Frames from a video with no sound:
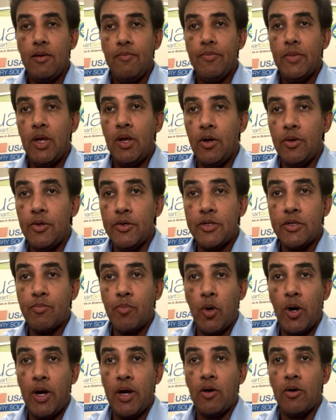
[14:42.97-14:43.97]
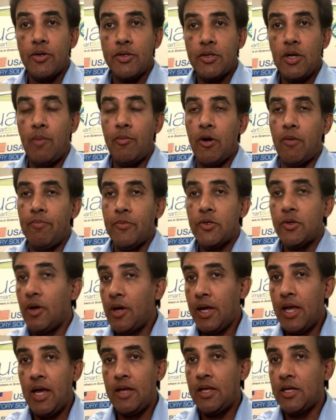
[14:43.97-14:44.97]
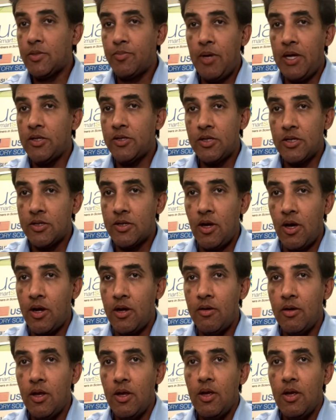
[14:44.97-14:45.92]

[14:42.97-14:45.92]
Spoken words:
the spring or summer. So again, that's based just on